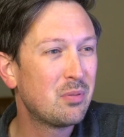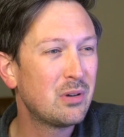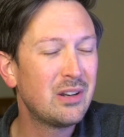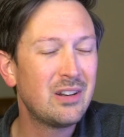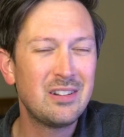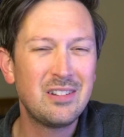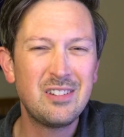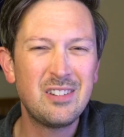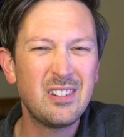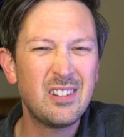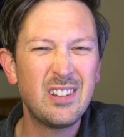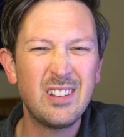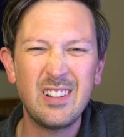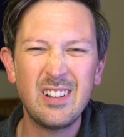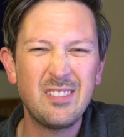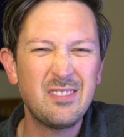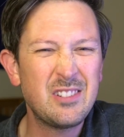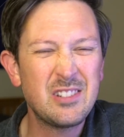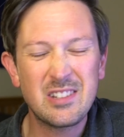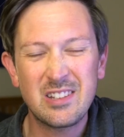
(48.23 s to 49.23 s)
but
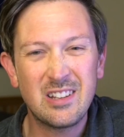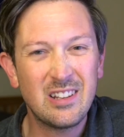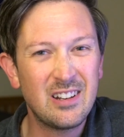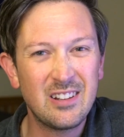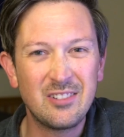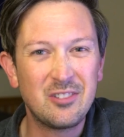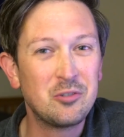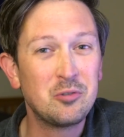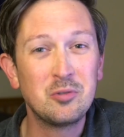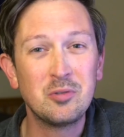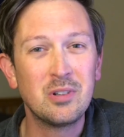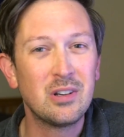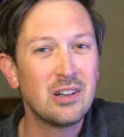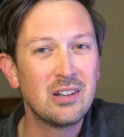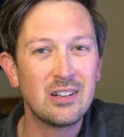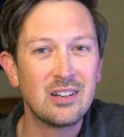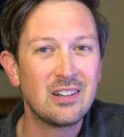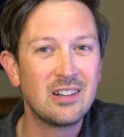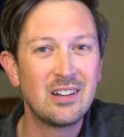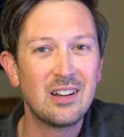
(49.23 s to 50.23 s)
I'm just going to do
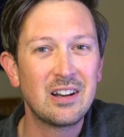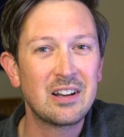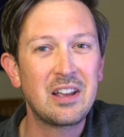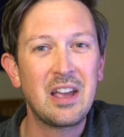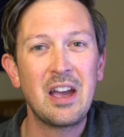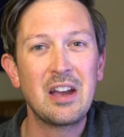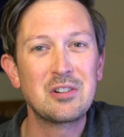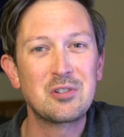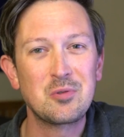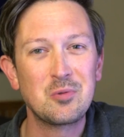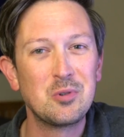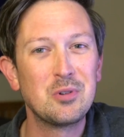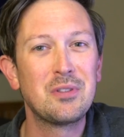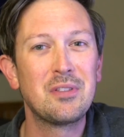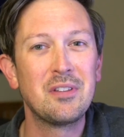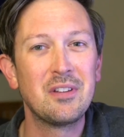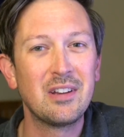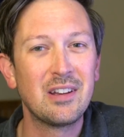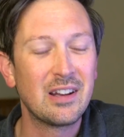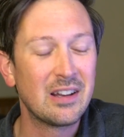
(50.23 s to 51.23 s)
a casual
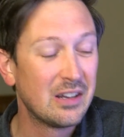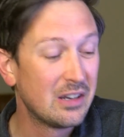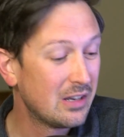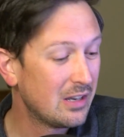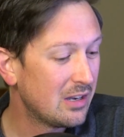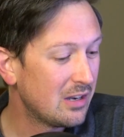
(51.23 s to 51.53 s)
thing,